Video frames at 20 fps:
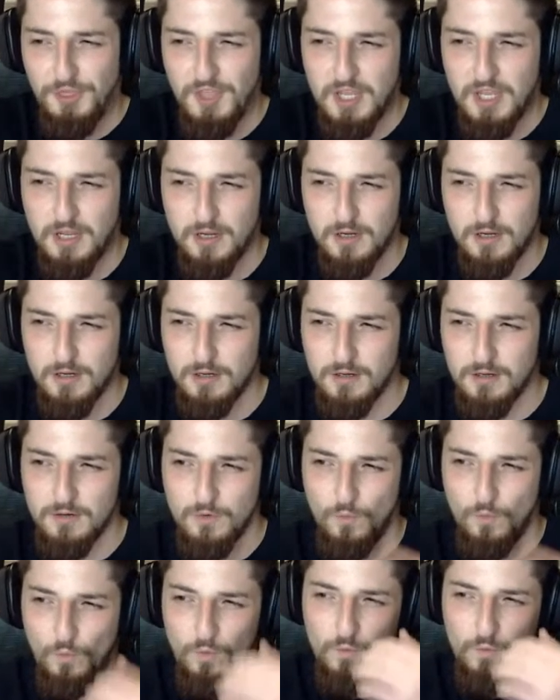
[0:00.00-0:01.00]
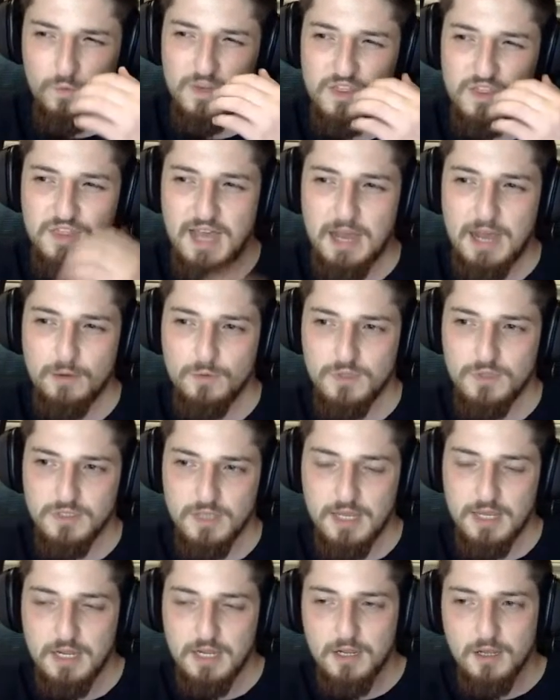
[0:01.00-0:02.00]
thing with that was
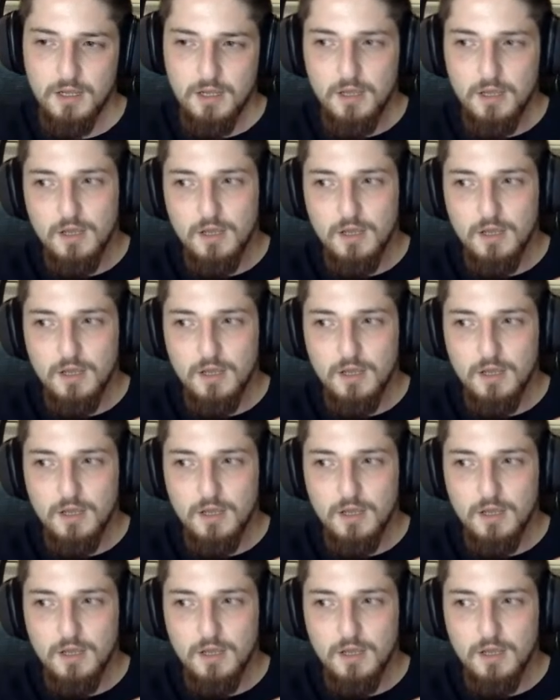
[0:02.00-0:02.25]
like